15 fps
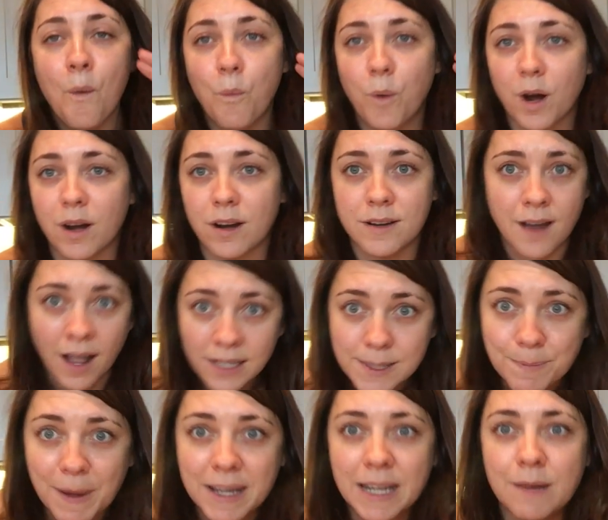we're not
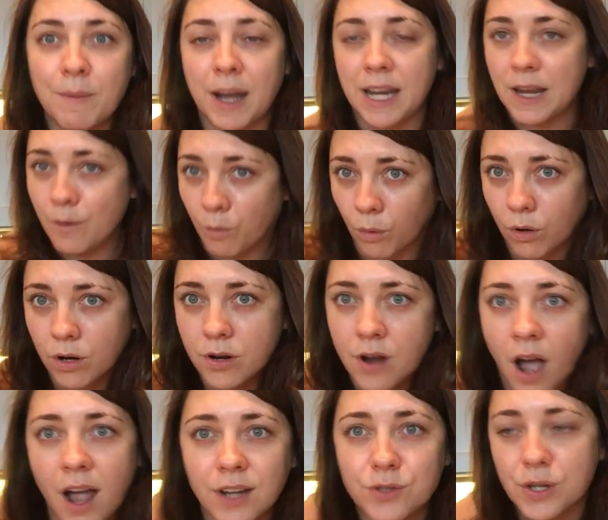spending money, we're
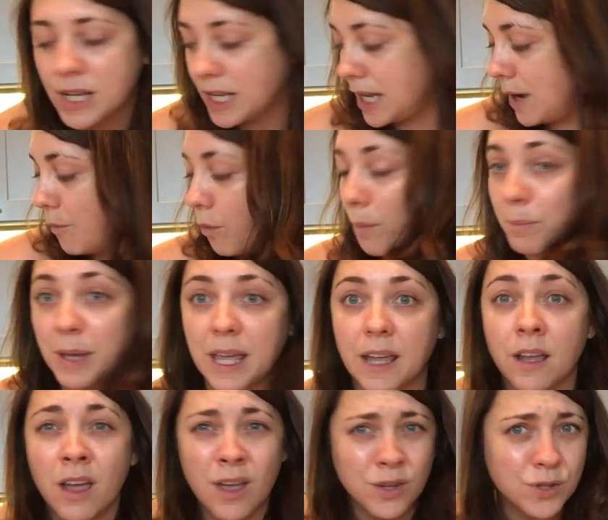not drinking, we're
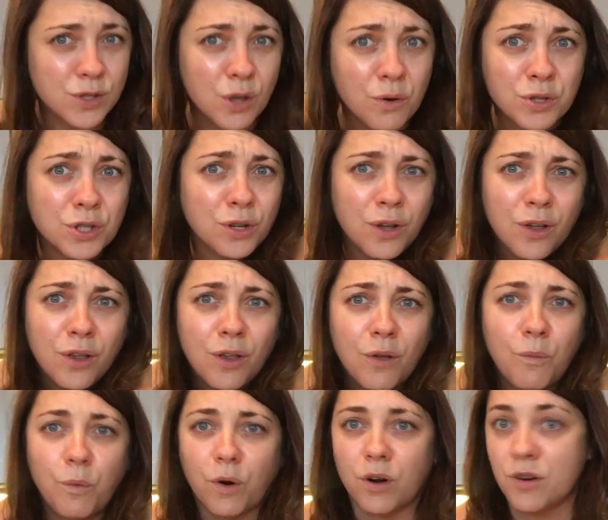being
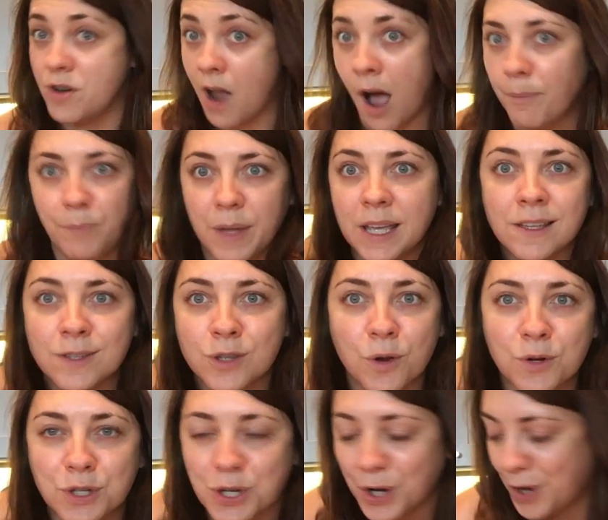social, we're not being
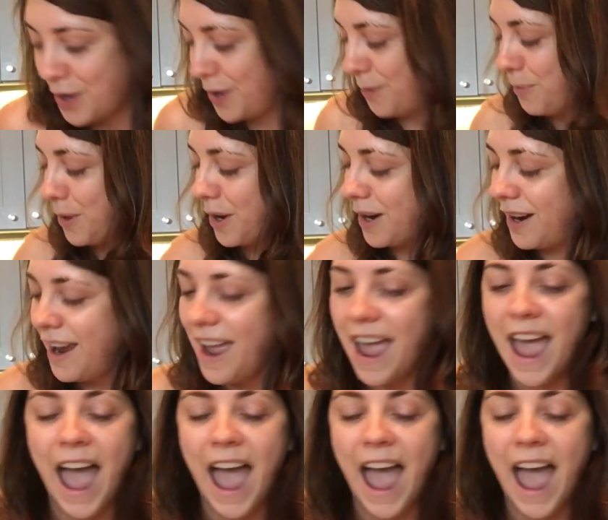social, we're